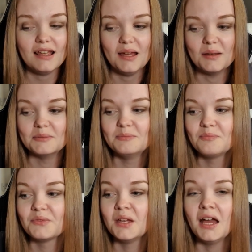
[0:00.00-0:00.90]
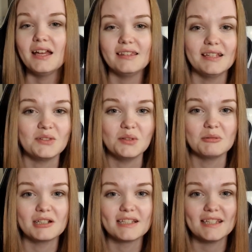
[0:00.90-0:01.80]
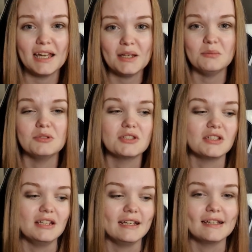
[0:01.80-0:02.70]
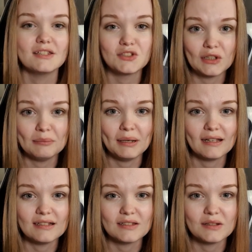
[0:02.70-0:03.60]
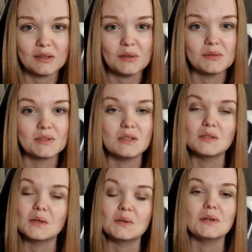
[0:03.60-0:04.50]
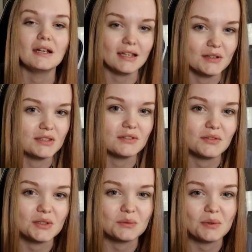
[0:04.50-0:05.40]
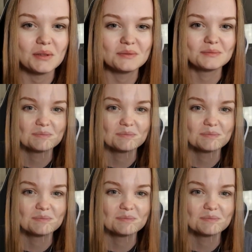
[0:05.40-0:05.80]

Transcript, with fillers: Um, that's all I'm gonna say. We're just gonna get straight back into the clothes, so here's the first one.